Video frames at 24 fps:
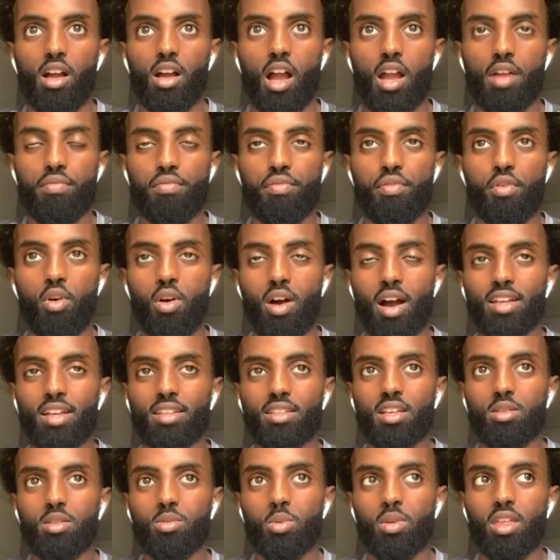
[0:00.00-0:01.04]
I thought I
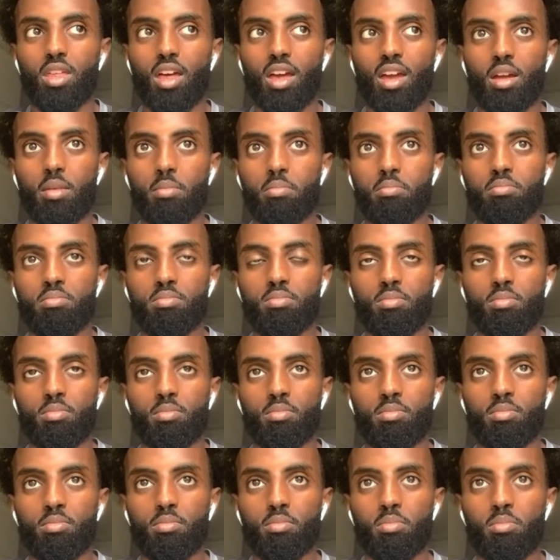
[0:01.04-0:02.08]
did with him,
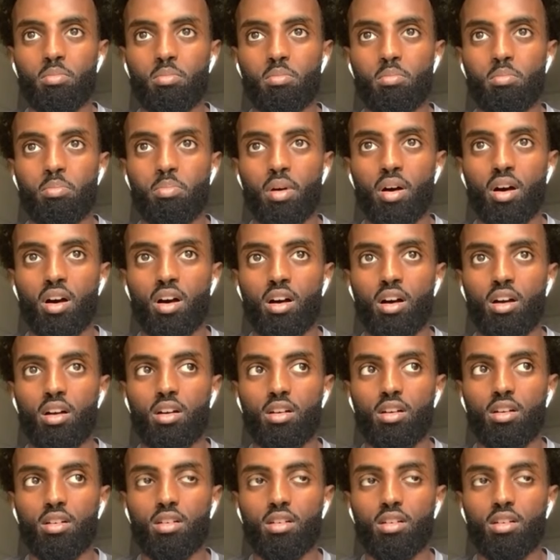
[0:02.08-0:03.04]
but